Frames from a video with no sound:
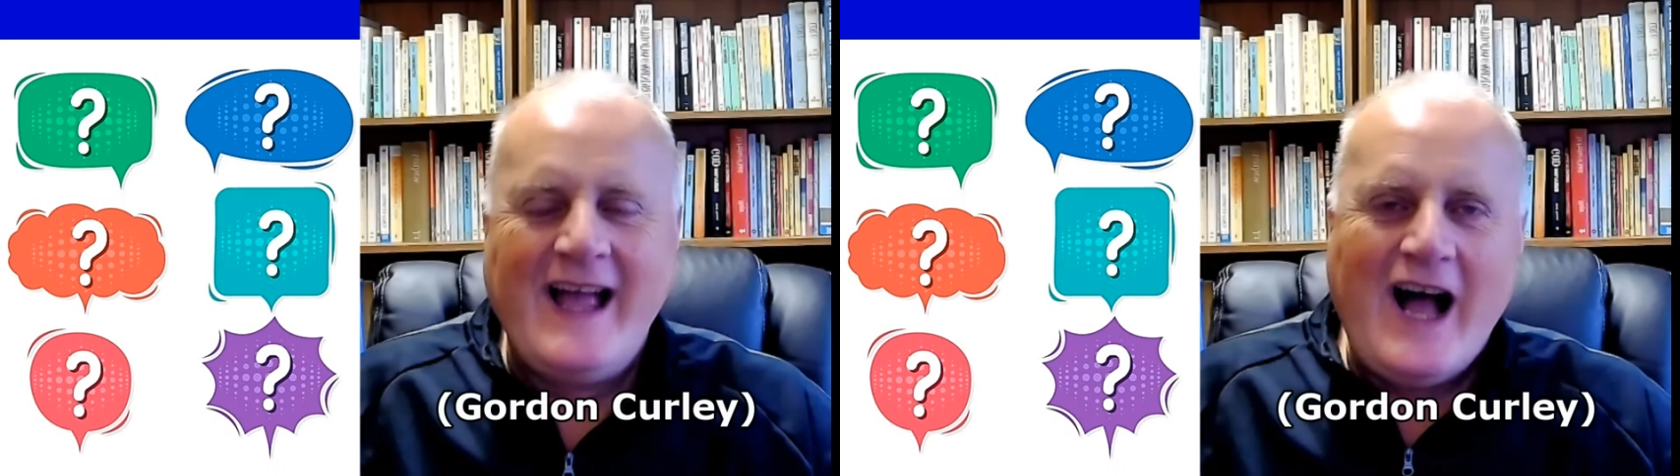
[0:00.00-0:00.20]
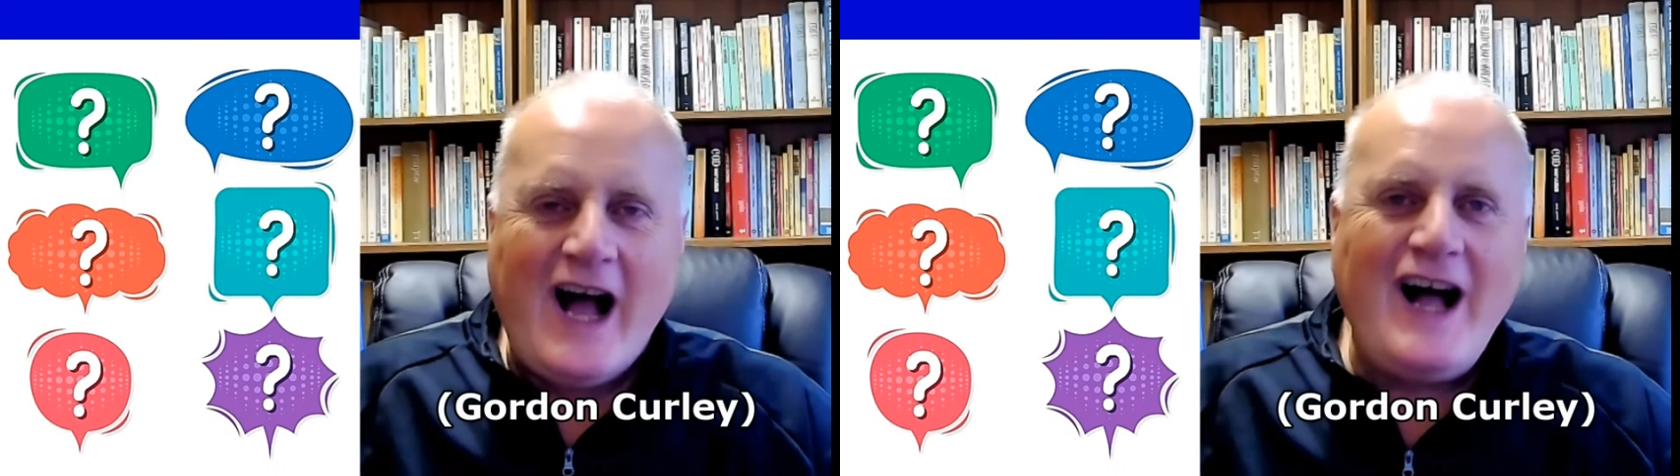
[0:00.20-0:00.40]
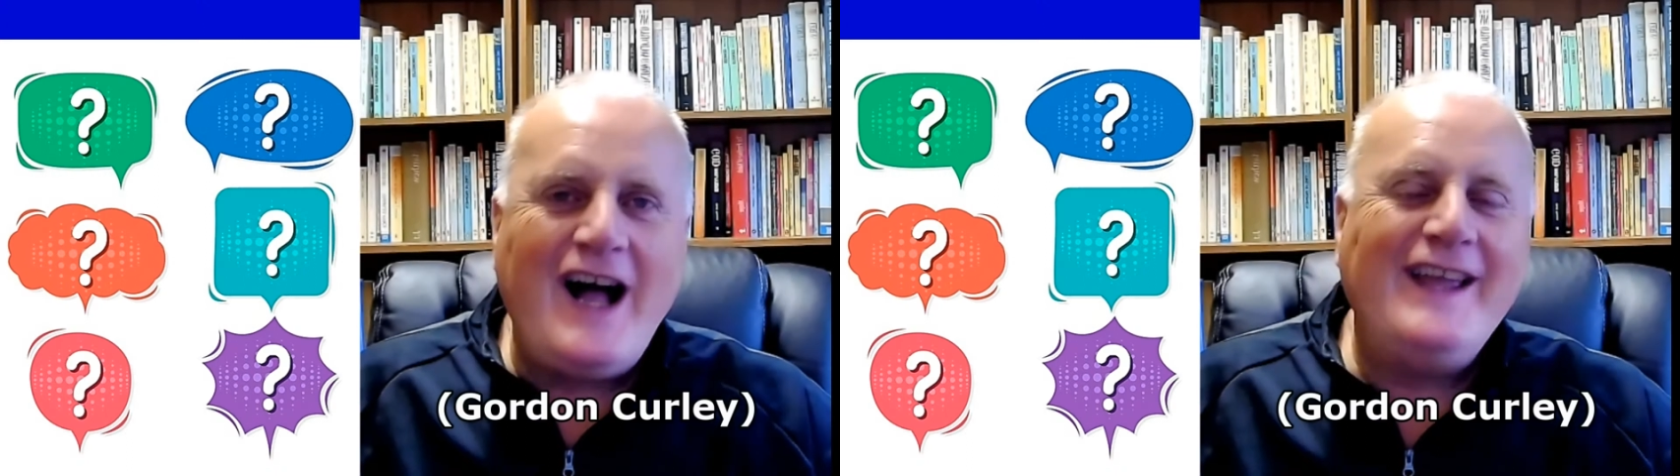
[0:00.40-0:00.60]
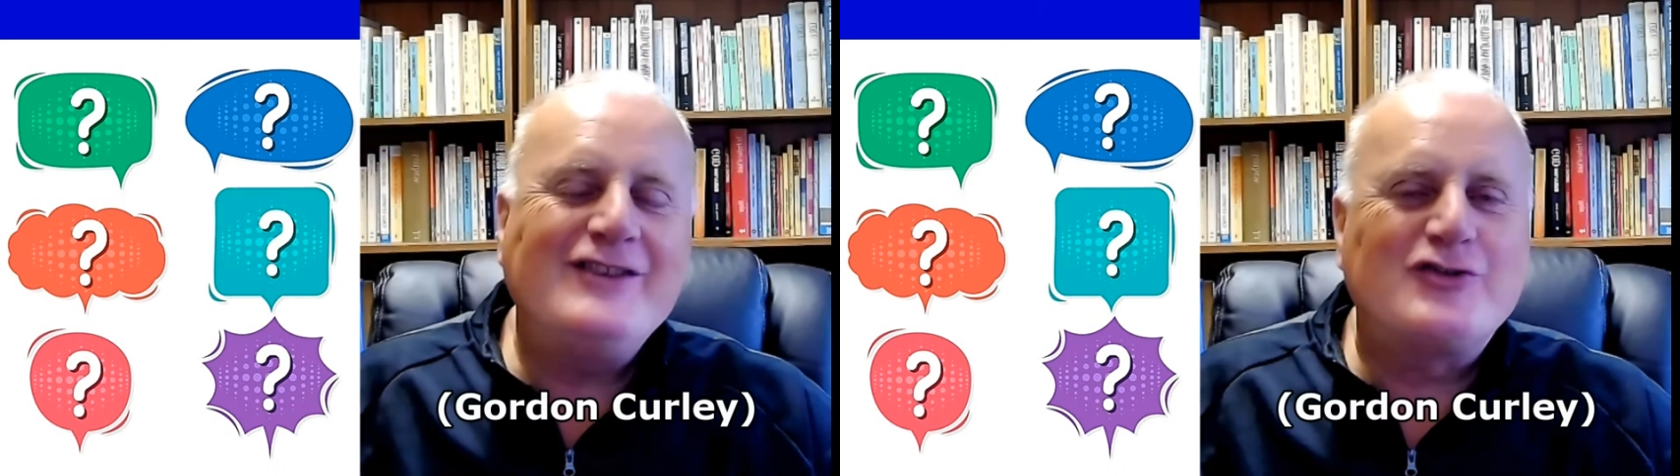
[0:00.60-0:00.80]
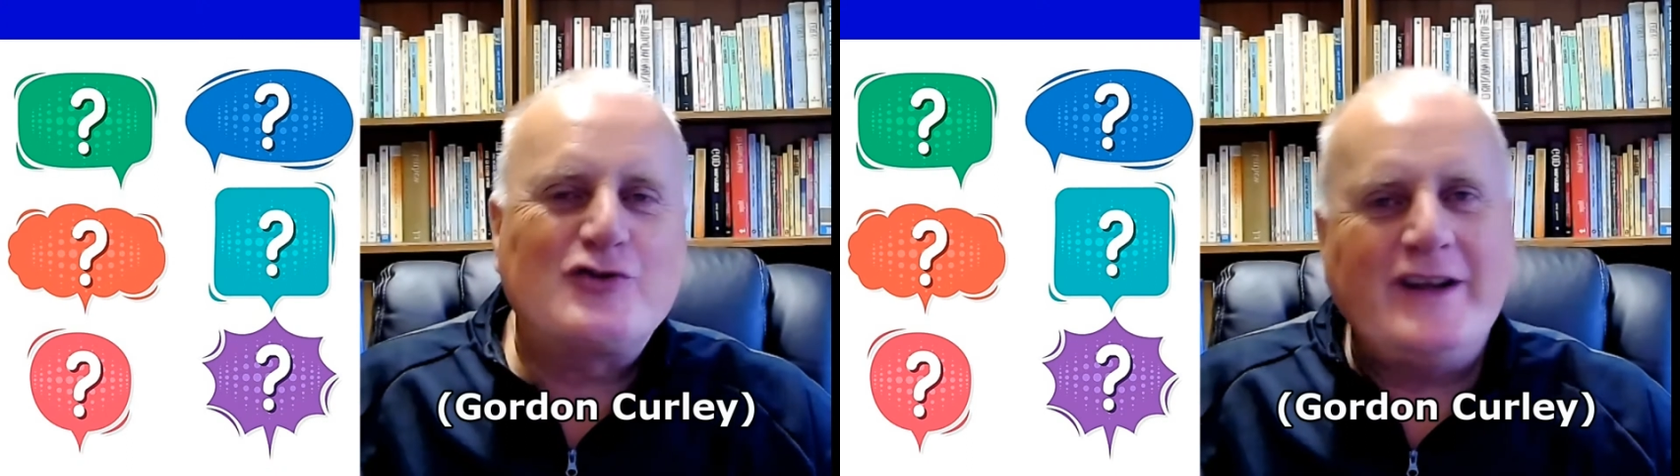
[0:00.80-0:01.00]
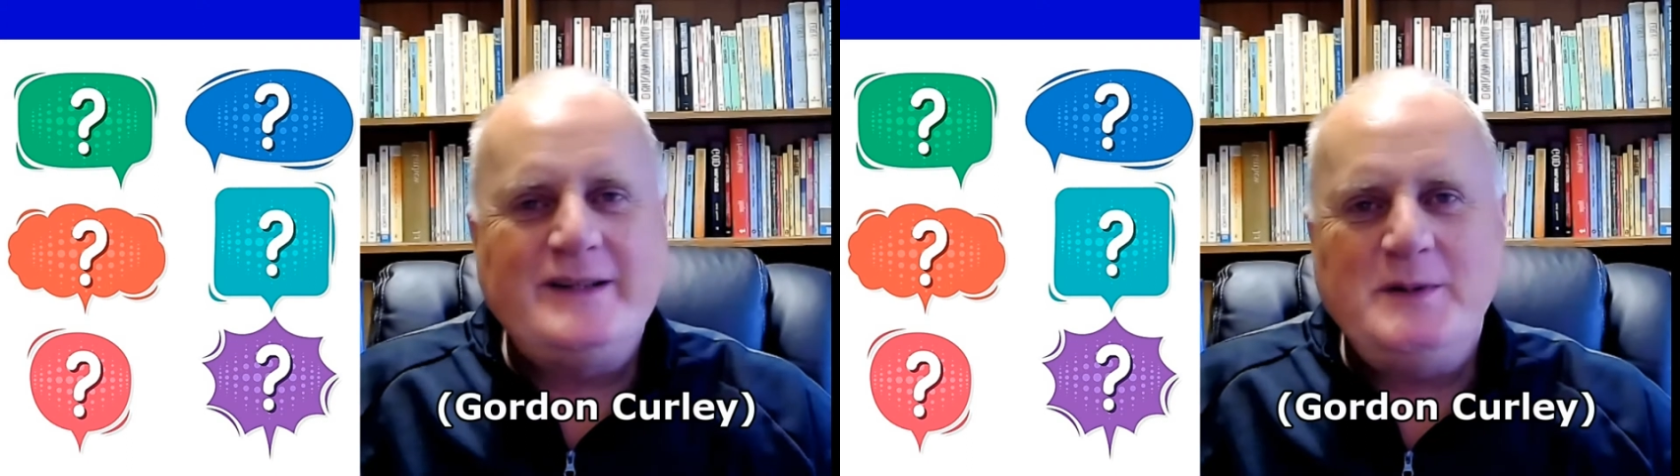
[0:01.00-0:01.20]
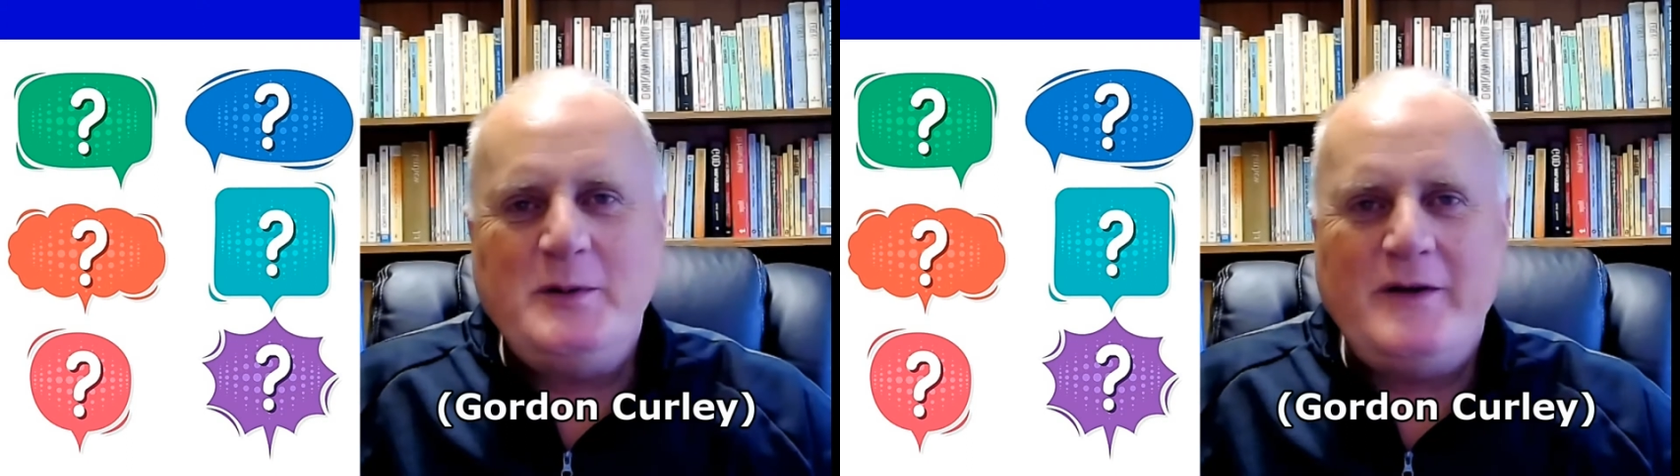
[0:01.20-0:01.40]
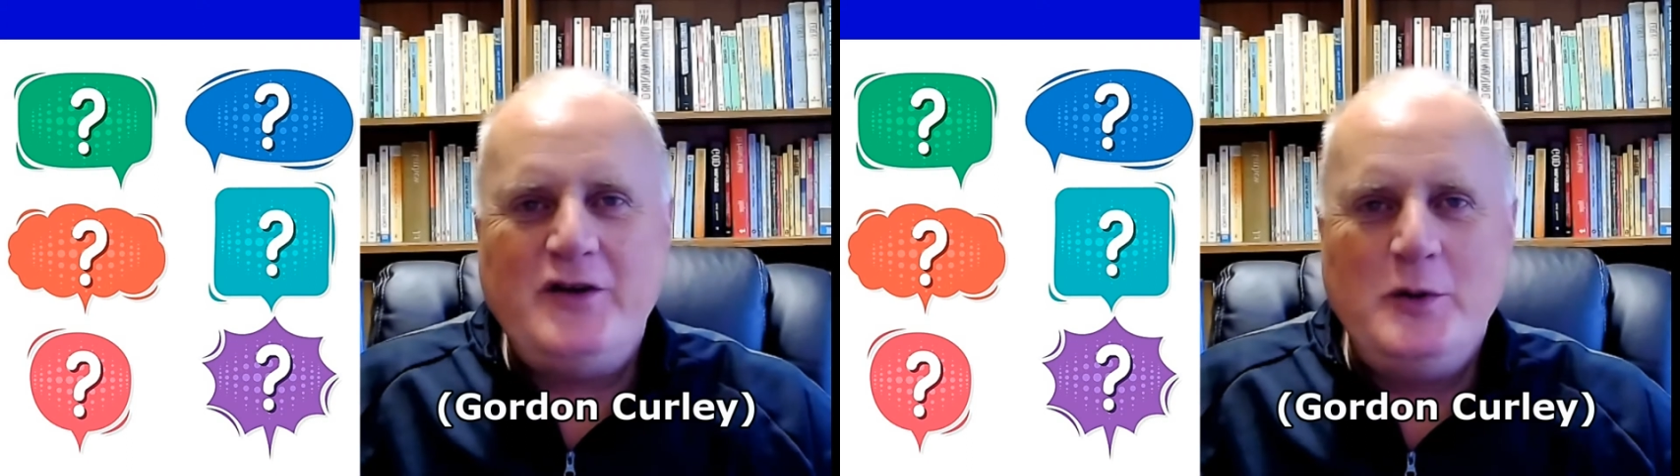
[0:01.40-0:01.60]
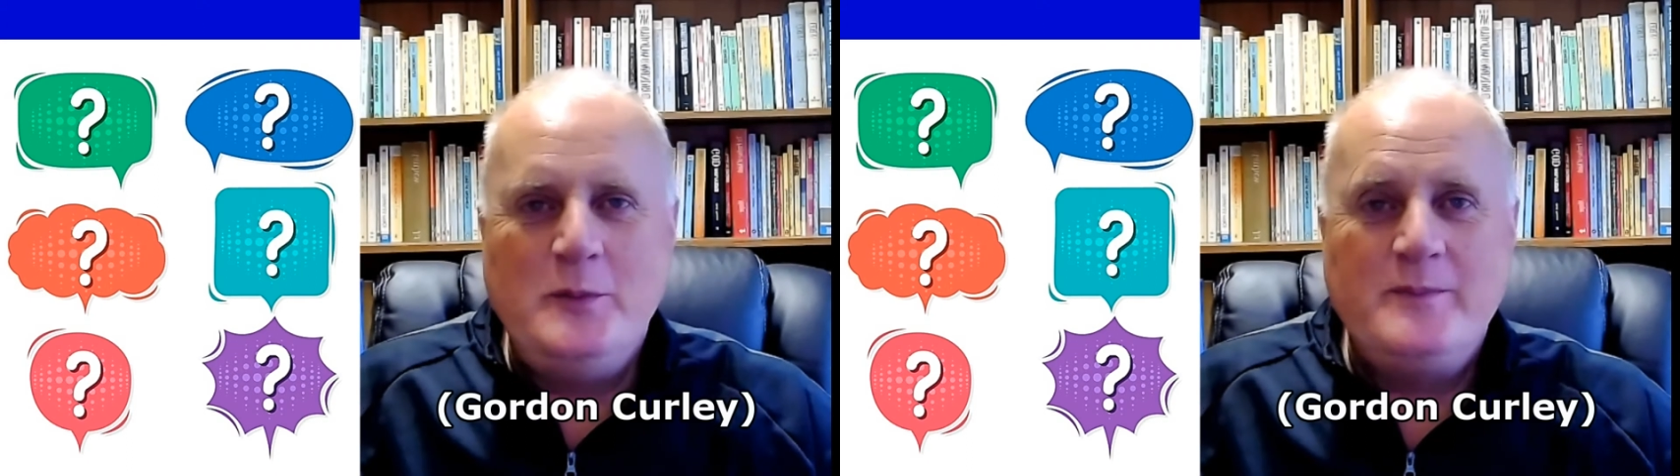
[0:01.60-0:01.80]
Hi, it's great to be with you,